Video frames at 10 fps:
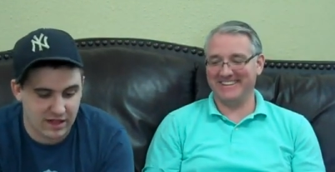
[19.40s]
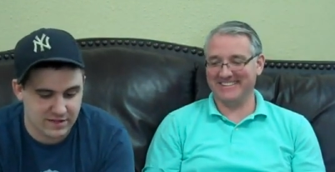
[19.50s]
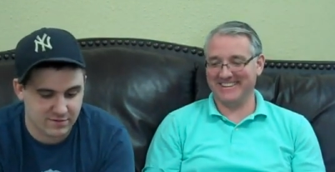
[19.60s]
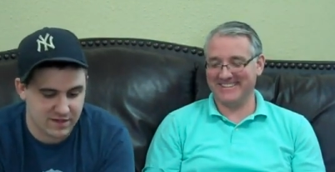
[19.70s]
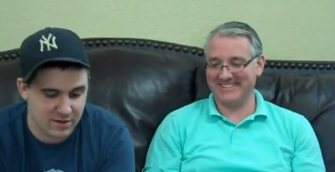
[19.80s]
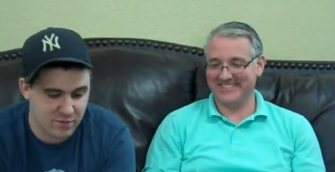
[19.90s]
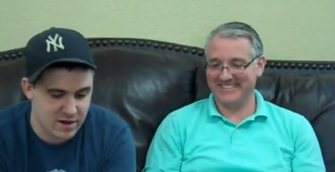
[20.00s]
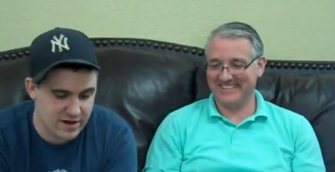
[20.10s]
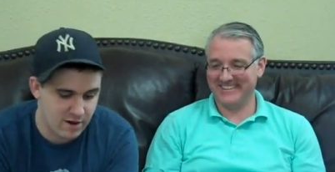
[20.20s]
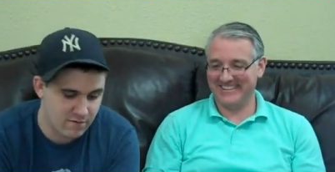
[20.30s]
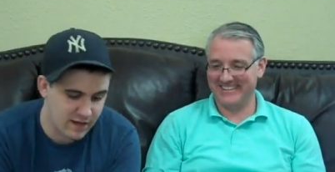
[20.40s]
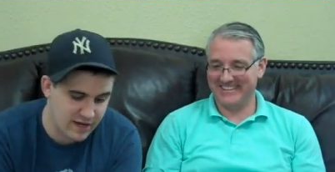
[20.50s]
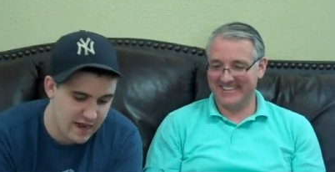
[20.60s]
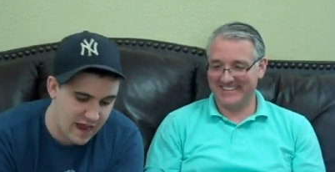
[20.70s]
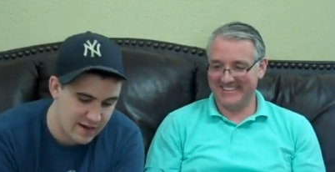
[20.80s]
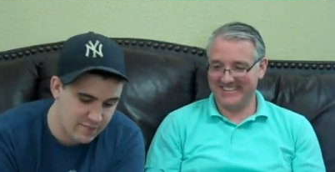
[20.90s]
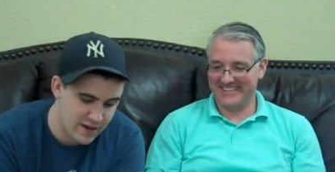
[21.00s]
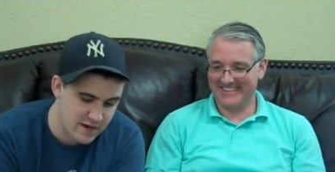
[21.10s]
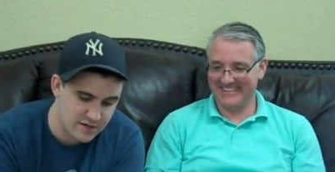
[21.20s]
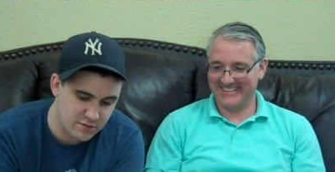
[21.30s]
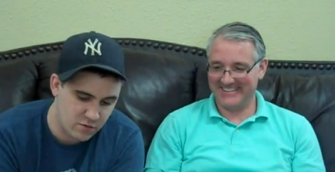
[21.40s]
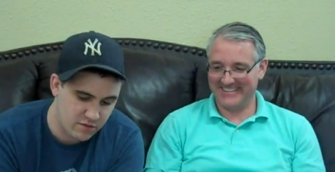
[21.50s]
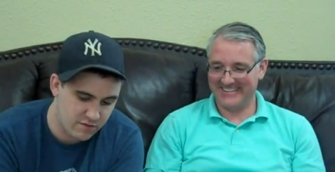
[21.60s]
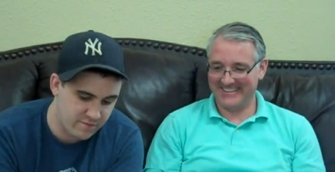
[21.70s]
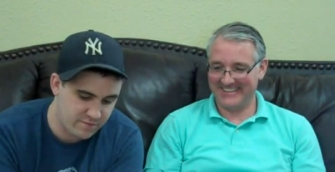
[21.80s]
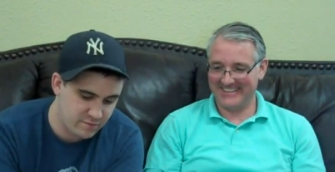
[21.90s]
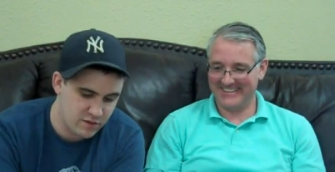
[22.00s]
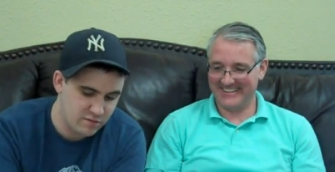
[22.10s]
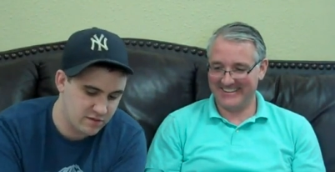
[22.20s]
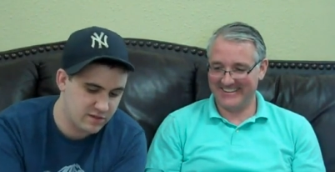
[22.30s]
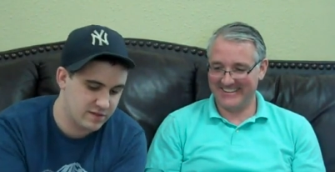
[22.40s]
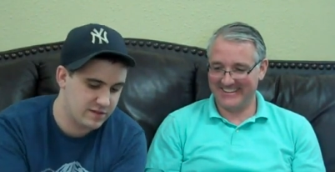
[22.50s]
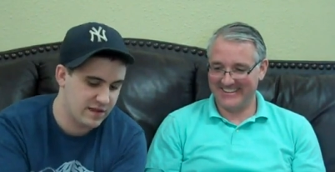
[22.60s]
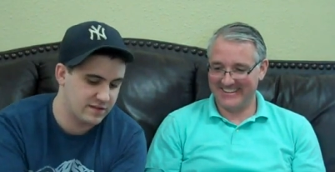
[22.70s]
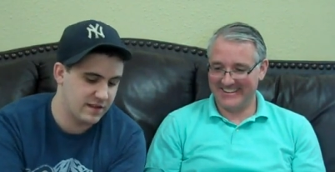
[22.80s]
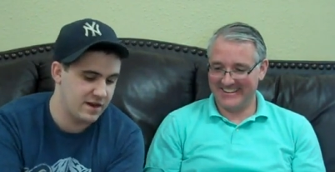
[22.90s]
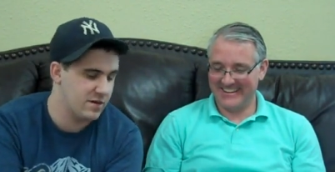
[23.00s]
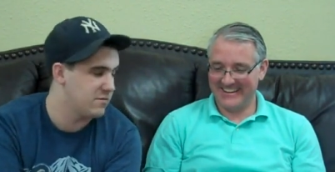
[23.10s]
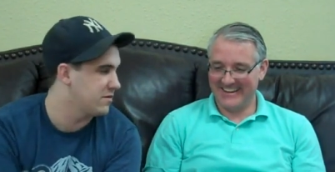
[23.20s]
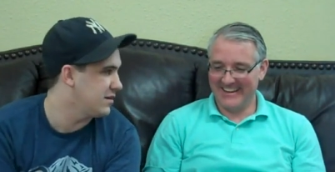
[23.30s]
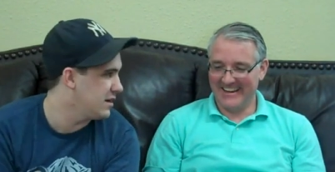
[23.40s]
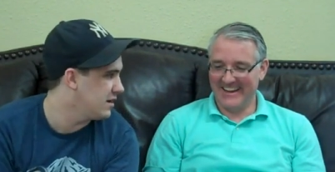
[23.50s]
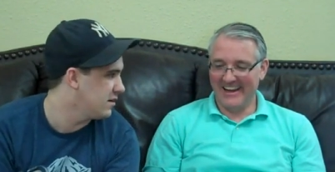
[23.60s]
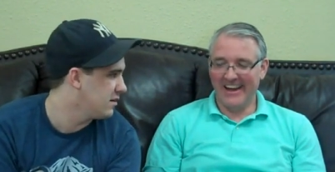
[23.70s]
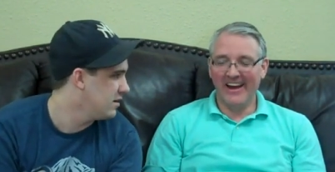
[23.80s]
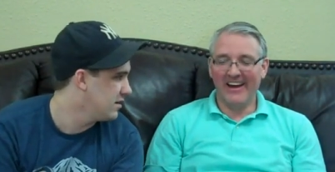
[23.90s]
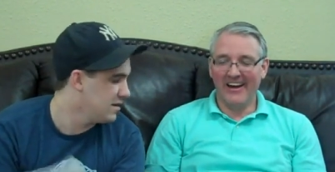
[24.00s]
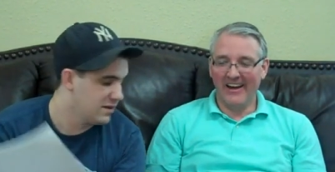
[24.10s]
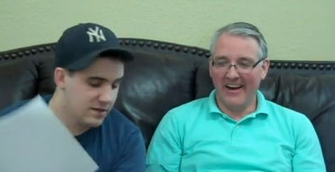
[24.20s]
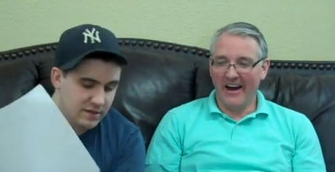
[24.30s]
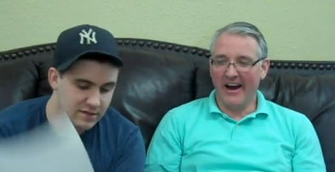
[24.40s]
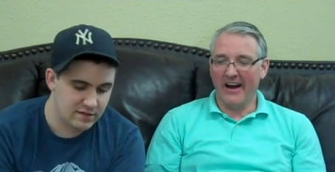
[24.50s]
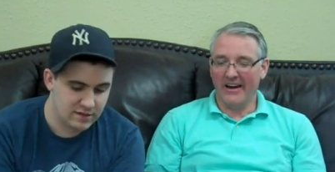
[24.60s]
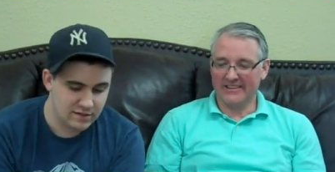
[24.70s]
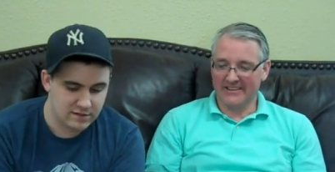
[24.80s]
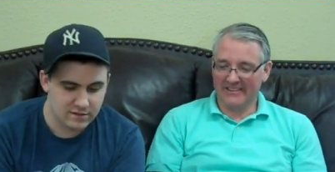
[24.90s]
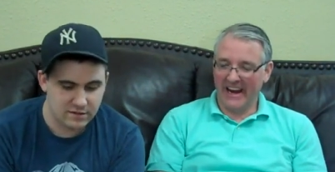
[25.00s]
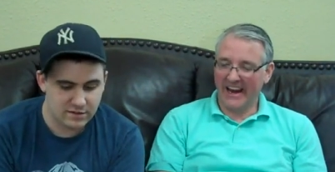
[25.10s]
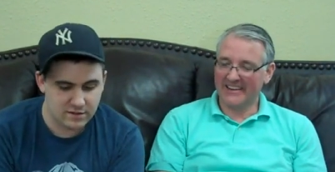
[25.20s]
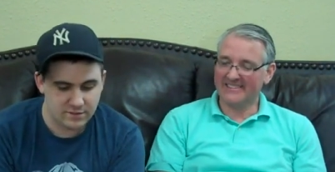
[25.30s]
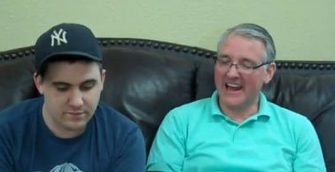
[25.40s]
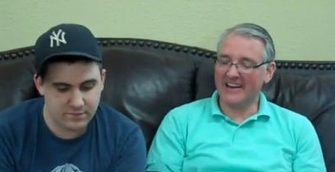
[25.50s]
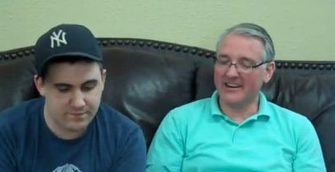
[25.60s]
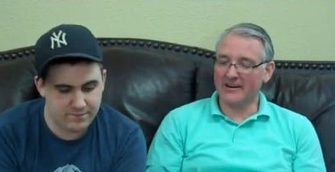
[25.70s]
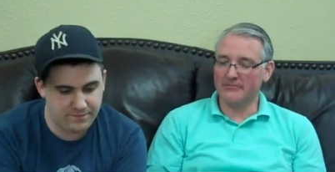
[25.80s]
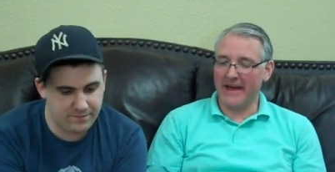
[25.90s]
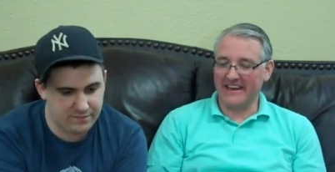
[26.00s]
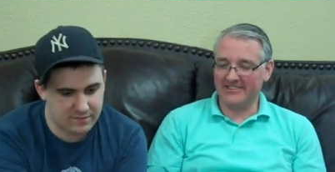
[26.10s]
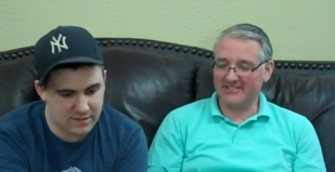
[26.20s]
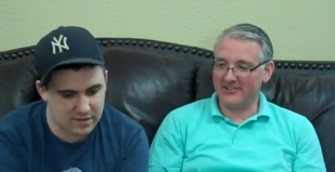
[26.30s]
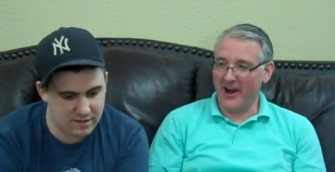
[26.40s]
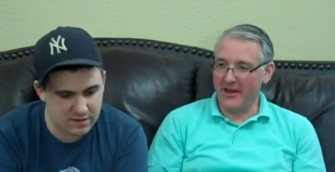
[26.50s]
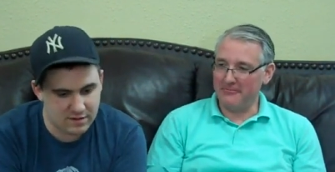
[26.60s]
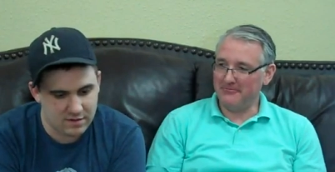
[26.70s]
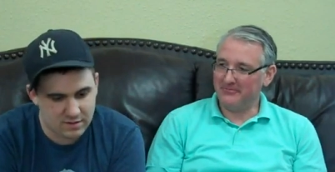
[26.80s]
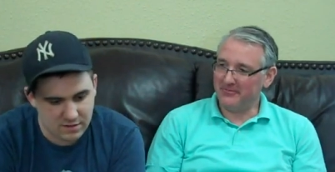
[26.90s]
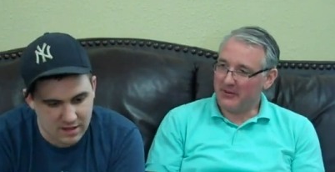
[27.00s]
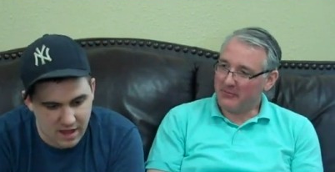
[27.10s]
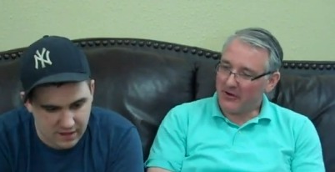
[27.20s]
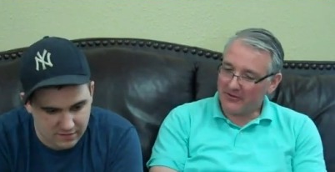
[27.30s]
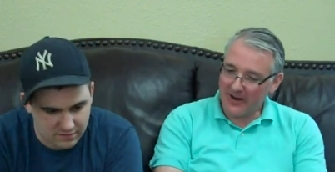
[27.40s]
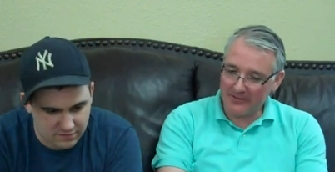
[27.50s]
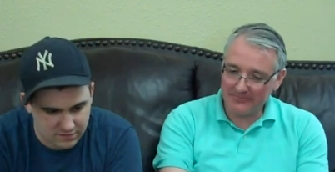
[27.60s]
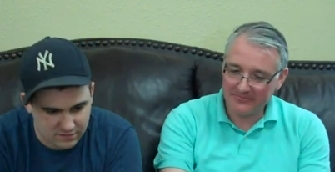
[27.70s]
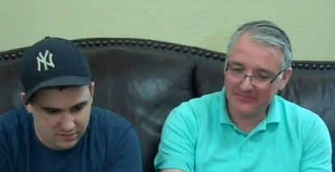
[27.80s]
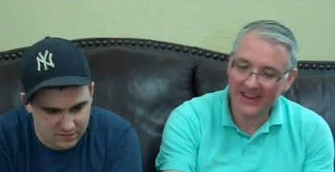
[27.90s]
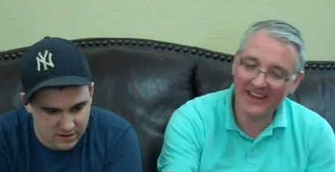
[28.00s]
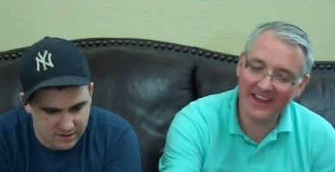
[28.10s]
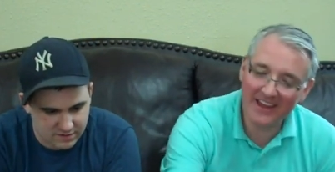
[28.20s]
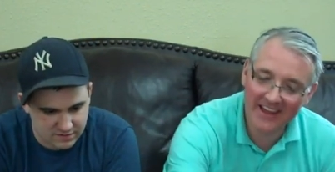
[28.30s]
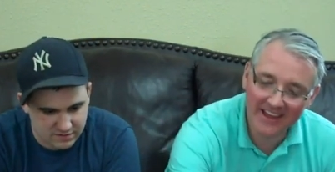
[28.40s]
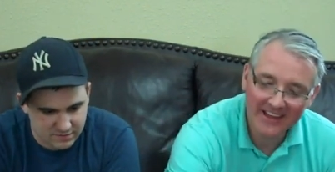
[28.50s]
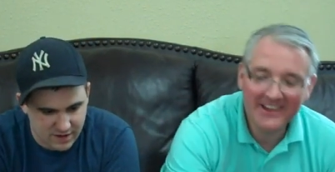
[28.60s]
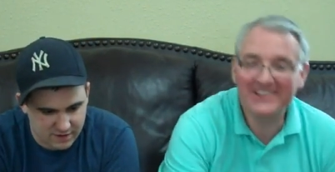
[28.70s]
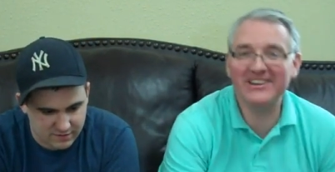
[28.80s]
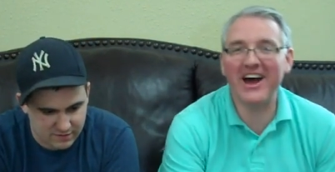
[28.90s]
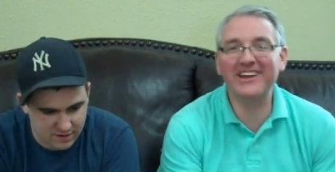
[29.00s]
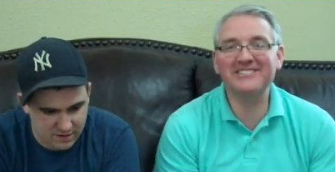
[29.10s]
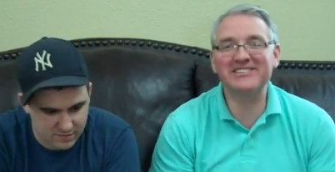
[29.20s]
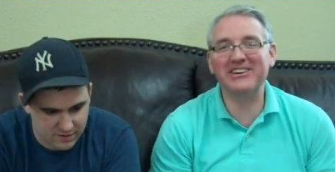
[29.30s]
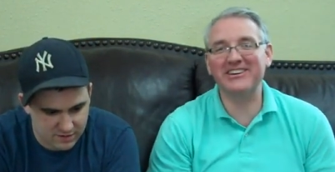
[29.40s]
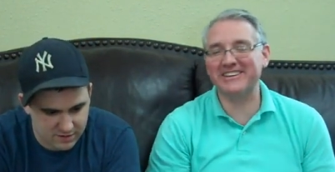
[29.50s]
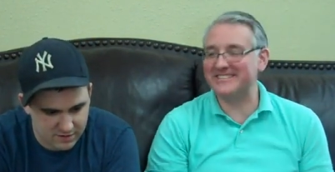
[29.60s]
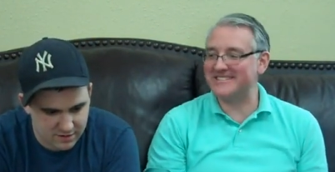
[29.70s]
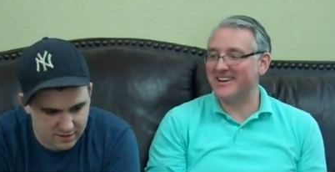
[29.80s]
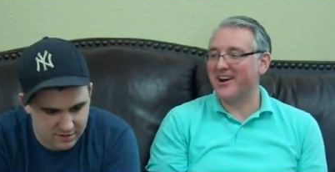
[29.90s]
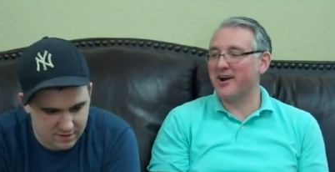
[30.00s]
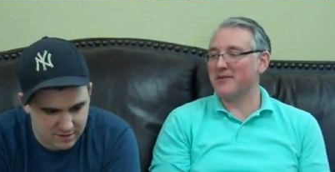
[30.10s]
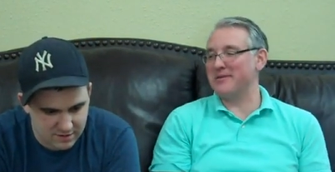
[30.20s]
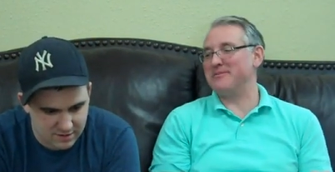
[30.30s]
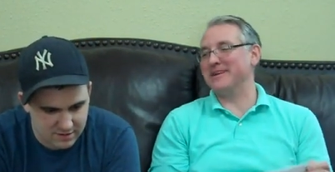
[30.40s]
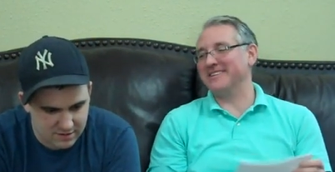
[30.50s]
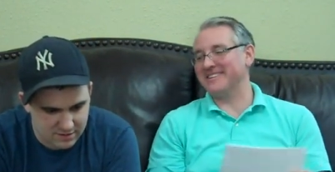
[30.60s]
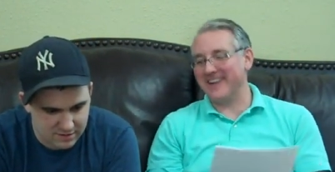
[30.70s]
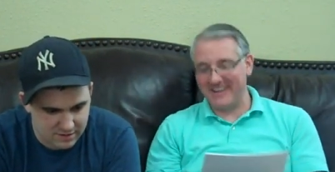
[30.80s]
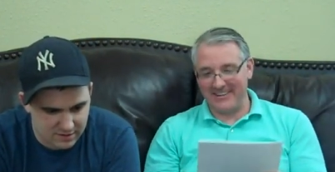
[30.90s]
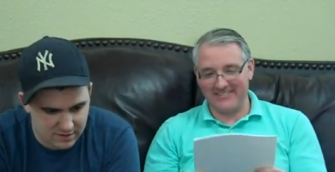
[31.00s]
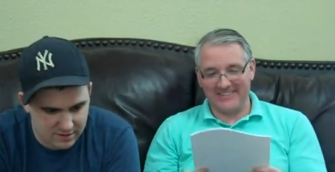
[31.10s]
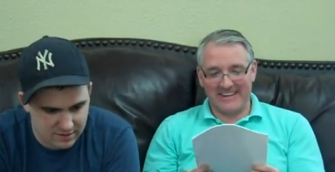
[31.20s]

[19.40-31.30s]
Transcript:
Speaker 1: realize I was going to print out like nine pages worth of useless things that I don't need. Awesome.
Speaker 2: Is that your Battlescribe? Yes. Program? Uh, not as good as Army Builder, I don't